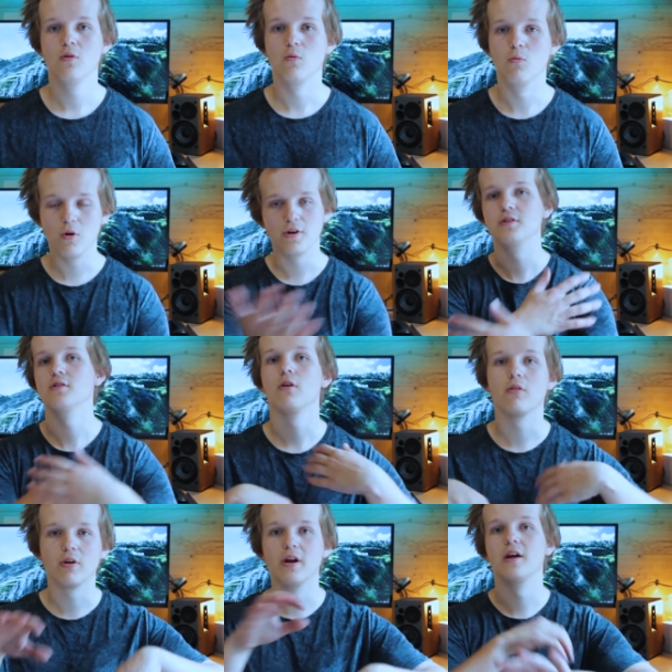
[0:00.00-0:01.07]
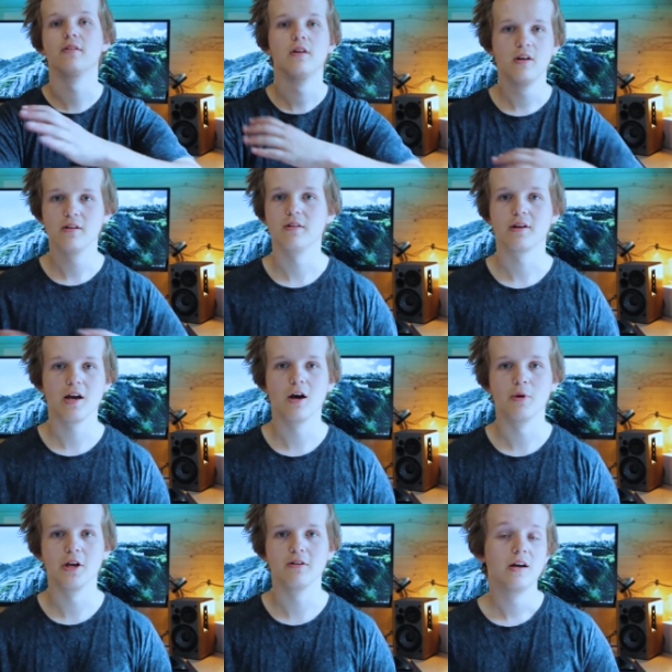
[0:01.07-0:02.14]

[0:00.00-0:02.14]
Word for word: what is around the car meet.